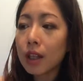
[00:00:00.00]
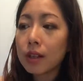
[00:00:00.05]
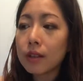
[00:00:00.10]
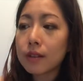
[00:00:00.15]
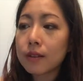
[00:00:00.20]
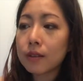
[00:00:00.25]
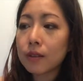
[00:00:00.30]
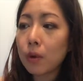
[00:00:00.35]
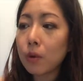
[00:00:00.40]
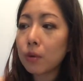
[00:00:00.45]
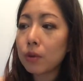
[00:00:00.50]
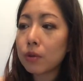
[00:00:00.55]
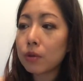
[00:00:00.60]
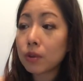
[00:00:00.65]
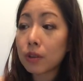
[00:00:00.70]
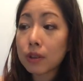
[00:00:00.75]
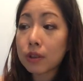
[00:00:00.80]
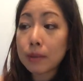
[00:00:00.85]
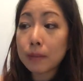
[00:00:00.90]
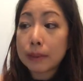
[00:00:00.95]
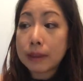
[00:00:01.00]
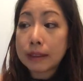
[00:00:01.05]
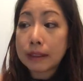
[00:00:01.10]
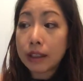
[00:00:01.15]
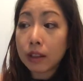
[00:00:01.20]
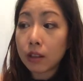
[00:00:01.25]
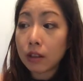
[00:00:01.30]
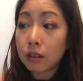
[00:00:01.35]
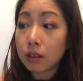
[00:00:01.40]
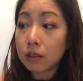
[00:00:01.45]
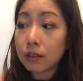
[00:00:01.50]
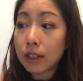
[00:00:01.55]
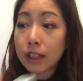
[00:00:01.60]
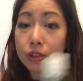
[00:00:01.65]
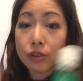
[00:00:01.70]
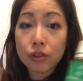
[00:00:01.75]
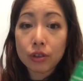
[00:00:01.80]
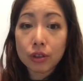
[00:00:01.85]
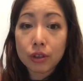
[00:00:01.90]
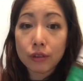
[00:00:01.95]
so Dr. Pernell
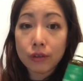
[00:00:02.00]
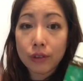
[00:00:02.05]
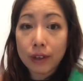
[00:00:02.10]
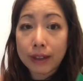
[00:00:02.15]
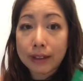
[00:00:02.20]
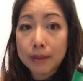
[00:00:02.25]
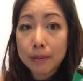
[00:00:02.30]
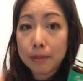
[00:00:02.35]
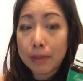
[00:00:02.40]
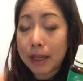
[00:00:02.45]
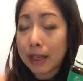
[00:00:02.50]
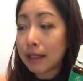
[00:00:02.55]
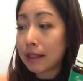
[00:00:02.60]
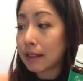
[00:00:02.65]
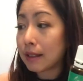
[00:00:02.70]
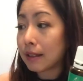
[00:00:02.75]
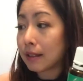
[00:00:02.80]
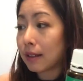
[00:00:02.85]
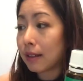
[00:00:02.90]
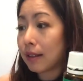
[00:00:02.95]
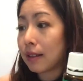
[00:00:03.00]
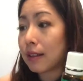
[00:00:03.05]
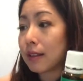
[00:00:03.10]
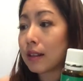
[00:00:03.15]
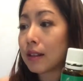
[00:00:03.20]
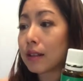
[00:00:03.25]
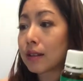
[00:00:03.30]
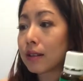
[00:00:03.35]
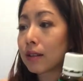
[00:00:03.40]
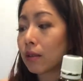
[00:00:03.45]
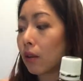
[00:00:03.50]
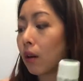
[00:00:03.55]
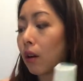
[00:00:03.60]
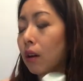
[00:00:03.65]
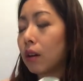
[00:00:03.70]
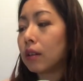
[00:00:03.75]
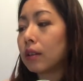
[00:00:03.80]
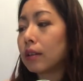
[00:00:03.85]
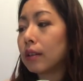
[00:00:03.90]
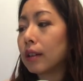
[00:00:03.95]
actually recommends this,
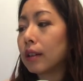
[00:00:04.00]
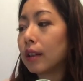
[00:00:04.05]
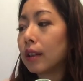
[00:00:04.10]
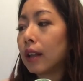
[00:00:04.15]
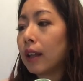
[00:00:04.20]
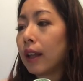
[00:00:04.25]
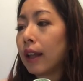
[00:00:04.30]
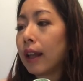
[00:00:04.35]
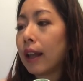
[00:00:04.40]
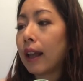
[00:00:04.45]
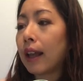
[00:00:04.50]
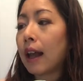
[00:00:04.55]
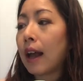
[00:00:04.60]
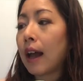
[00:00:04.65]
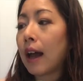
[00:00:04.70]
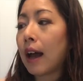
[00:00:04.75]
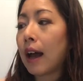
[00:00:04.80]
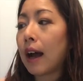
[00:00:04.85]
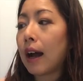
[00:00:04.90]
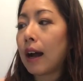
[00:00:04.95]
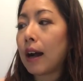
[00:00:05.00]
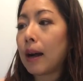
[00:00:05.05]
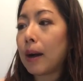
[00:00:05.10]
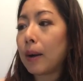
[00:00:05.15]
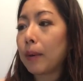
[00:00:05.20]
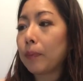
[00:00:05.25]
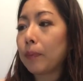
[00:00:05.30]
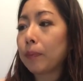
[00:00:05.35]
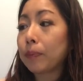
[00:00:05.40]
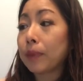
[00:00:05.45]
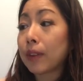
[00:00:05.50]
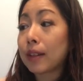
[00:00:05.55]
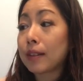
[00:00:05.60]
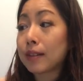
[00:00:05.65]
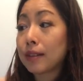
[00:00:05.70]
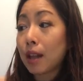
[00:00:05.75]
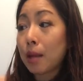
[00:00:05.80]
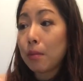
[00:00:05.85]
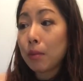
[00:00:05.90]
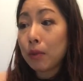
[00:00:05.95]
or some
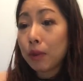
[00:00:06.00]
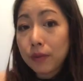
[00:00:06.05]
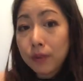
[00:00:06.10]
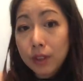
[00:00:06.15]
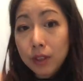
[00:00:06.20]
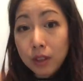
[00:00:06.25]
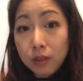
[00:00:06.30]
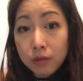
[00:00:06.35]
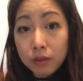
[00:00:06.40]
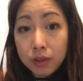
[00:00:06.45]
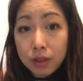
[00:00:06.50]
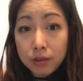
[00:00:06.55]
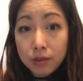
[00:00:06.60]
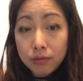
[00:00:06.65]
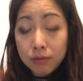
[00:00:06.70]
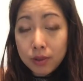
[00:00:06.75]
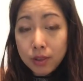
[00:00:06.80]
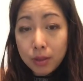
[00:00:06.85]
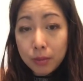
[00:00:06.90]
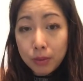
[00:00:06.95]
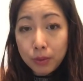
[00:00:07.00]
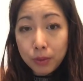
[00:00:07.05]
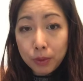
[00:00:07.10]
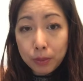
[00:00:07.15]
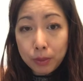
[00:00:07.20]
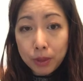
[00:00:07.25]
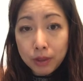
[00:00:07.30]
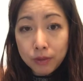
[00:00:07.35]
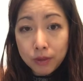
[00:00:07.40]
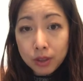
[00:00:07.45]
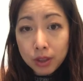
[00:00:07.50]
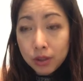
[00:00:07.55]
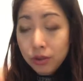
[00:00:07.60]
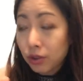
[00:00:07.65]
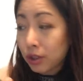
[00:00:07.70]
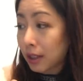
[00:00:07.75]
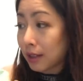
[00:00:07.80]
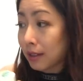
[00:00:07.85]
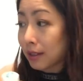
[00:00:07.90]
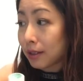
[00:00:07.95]
of you may even
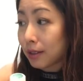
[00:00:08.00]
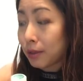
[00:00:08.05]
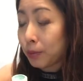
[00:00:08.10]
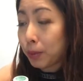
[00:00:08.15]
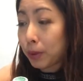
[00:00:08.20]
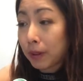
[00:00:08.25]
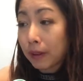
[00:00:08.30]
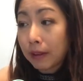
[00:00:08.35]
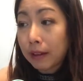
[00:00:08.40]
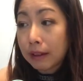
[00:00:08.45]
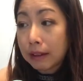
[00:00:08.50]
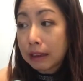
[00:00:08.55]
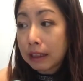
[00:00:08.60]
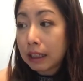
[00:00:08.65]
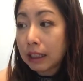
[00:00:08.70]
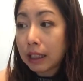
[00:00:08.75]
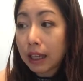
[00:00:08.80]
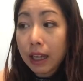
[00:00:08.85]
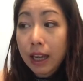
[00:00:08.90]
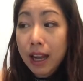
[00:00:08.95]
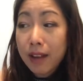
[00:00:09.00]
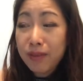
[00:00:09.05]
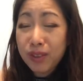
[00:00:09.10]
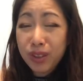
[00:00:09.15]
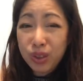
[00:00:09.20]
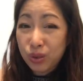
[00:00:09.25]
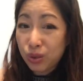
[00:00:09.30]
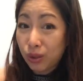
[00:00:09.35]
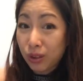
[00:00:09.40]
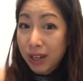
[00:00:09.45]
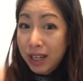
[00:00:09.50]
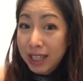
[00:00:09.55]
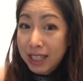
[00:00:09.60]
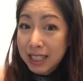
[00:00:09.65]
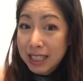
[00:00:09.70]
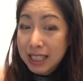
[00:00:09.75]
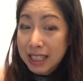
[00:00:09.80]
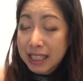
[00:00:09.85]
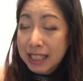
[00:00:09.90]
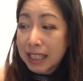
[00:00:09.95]
ingest this with honey. I have not tried
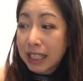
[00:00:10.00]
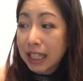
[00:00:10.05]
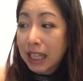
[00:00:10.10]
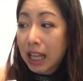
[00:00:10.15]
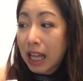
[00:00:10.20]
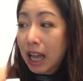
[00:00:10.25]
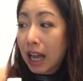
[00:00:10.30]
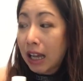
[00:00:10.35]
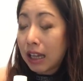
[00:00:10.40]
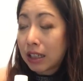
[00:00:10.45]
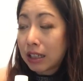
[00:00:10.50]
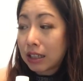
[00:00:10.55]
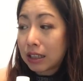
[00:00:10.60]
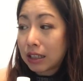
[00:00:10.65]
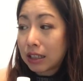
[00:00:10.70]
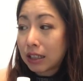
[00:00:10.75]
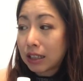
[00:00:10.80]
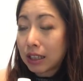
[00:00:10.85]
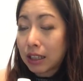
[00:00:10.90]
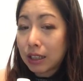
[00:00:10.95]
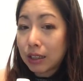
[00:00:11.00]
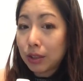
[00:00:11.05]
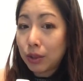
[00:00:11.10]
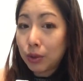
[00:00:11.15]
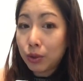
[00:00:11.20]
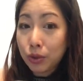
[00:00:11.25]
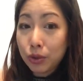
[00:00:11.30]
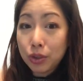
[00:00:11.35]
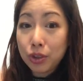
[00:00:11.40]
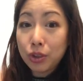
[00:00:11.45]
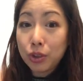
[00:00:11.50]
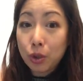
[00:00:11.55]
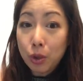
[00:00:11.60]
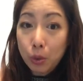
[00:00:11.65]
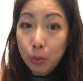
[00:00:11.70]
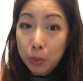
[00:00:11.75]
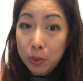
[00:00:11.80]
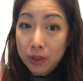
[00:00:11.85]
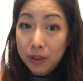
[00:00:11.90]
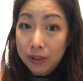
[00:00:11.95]
it. I usually
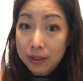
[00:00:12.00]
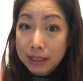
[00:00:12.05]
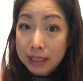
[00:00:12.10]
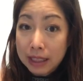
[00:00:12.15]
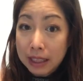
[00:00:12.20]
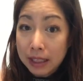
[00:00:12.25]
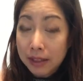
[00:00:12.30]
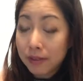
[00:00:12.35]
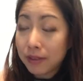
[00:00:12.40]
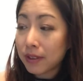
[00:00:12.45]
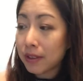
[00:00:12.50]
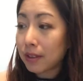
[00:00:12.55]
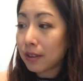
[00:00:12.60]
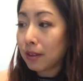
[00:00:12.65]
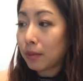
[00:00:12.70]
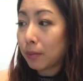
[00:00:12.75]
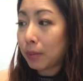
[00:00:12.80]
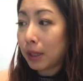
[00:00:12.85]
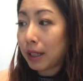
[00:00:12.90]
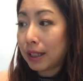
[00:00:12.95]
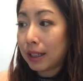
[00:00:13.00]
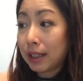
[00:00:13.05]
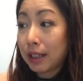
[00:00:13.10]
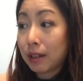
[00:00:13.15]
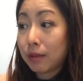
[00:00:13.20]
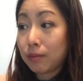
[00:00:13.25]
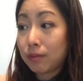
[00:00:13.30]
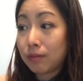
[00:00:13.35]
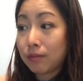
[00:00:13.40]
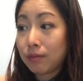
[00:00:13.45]
go with the teas, but yeah,